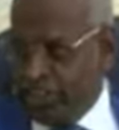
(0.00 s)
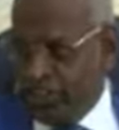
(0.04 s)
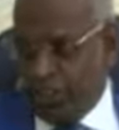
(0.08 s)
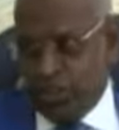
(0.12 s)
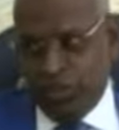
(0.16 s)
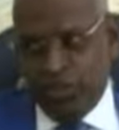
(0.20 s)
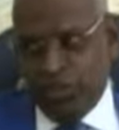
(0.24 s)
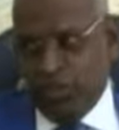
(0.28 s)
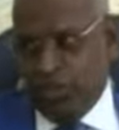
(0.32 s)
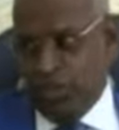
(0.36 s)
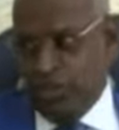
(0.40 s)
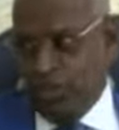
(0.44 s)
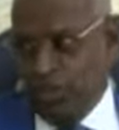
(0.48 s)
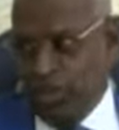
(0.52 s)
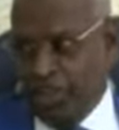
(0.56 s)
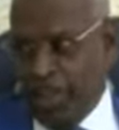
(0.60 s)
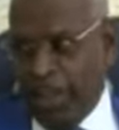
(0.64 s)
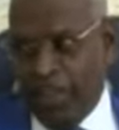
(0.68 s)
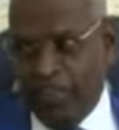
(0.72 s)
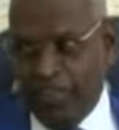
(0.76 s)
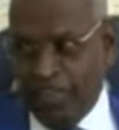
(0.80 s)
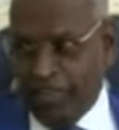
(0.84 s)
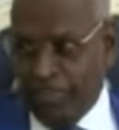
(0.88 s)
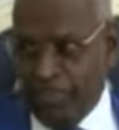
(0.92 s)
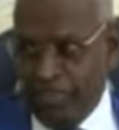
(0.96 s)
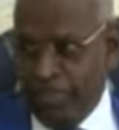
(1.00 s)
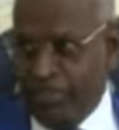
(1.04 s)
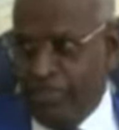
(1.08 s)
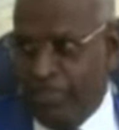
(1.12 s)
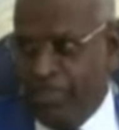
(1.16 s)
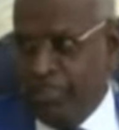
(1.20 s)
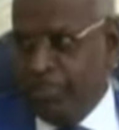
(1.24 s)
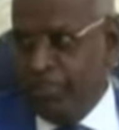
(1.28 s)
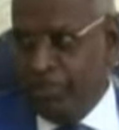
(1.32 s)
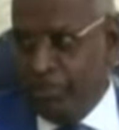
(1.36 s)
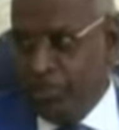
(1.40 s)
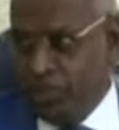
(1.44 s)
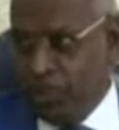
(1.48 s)
of Harar, states in the
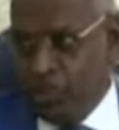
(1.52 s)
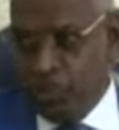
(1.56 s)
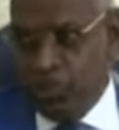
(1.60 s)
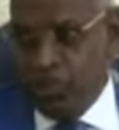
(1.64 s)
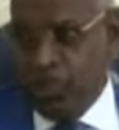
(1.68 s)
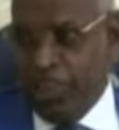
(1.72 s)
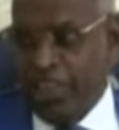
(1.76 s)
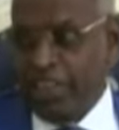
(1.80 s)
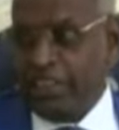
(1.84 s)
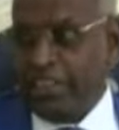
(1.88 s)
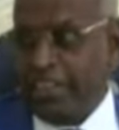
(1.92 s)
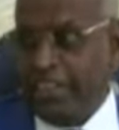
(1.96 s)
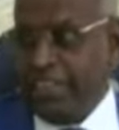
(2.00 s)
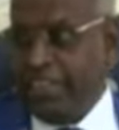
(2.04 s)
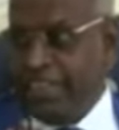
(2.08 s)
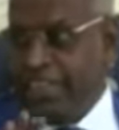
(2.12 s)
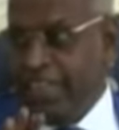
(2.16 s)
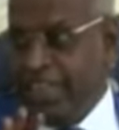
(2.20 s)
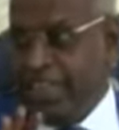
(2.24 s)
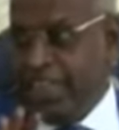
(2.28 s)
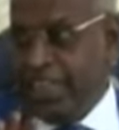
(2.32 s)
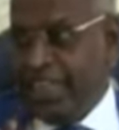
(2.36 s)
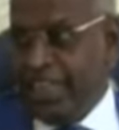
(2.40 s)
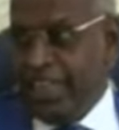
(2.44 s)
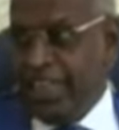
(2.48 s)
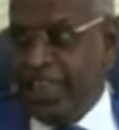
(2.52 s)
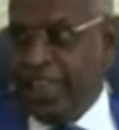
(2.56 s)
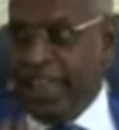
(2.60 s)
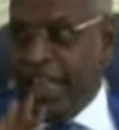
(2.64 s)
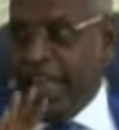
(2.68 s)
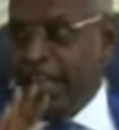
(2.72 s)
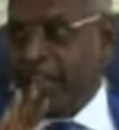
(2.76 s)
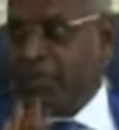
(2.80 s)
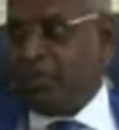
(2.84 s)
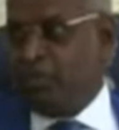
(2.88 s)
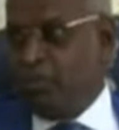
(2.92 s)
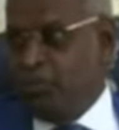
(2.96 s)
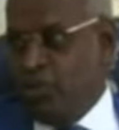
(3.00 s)
capital at uh, the
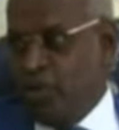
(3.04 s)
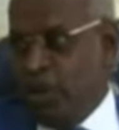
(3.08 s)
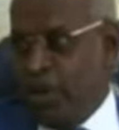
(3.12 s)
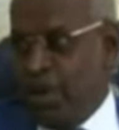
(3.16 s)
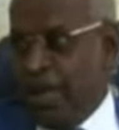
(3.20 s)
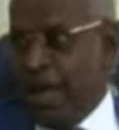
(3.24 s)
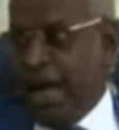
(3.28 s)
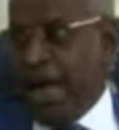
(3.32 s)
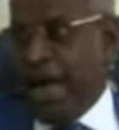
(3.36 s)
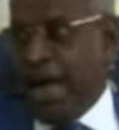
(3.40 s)
invitation of the